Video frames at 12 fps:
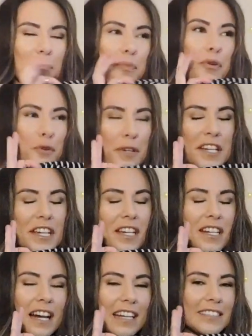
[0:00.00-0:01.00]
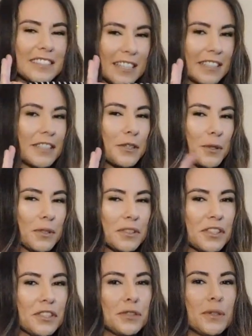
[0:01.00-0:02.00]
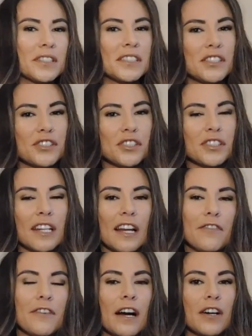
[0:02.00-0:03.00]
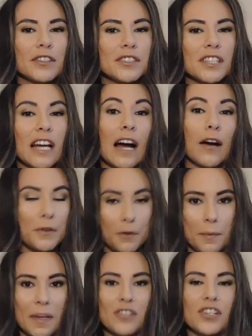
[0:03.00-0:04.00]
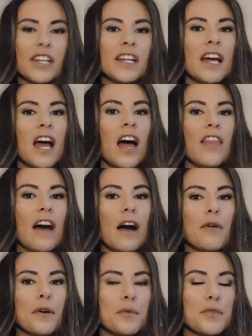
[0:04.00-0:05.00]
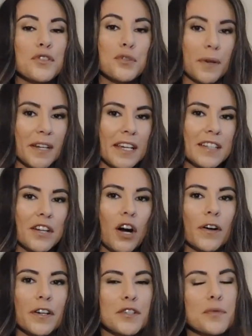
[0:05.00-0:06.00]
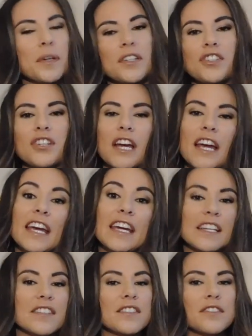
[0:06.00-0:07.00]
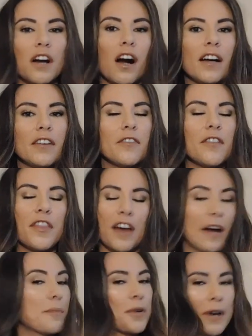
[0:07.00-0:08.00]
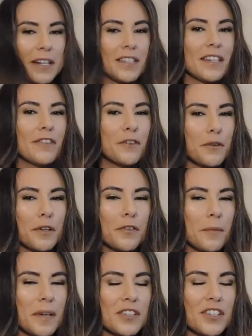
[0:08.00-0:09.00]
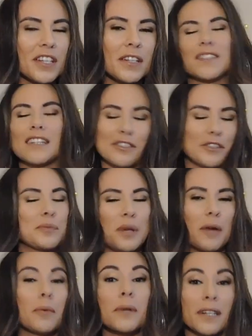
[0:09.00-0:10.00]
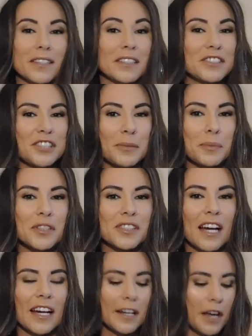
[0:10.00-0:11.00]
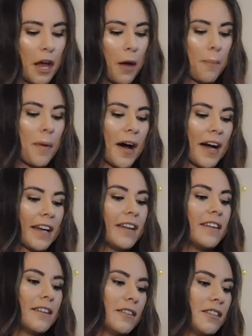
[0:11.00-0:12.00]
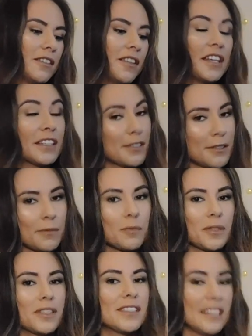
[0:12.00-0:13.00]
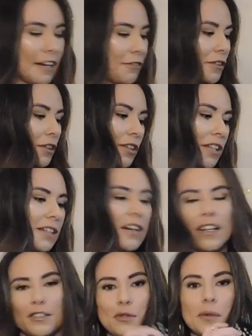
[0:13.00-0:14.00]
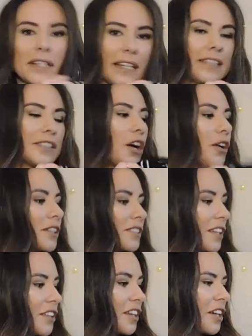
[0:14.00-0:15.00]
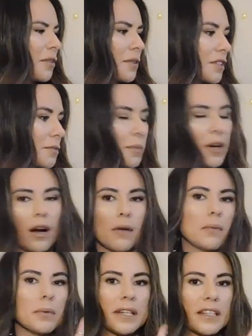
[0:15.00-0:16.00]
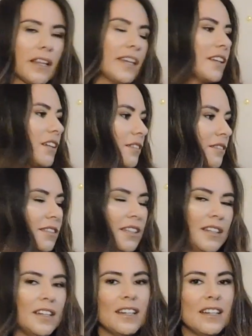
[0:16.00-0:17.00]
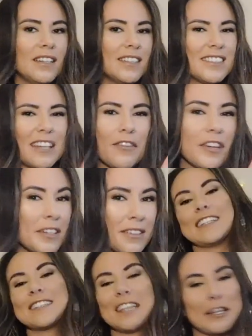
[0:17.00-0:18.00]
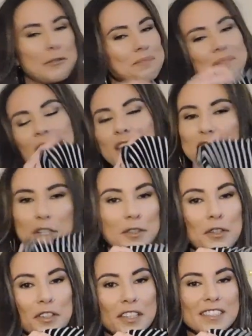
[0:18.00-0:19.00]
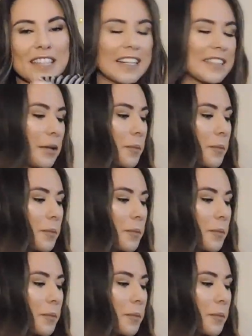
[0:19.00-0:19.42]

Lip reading: pretty identical to a t-shirt that I found at Reformation. That one was $28, which is not that pricey for Reformation. That's actually probably on the cheaper side, but this was definitely not $28. I think it was probably like $7. I said, don't know the exact